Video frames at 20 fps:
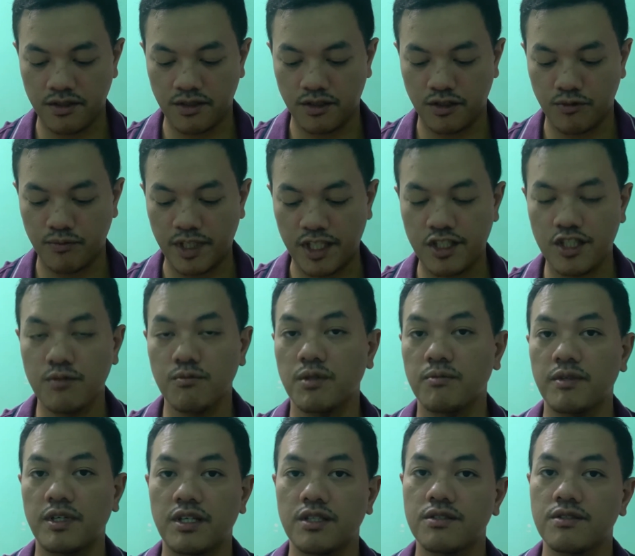
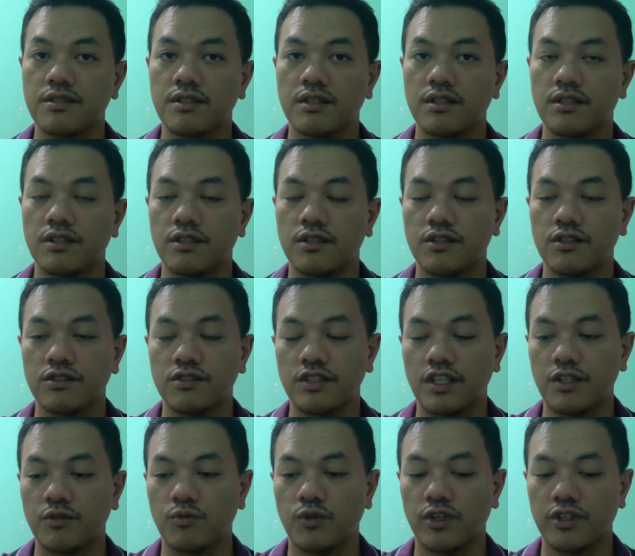maximum as
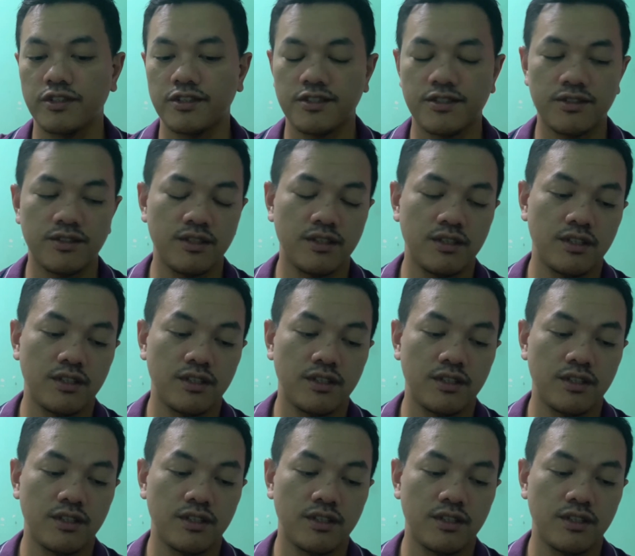10 watts.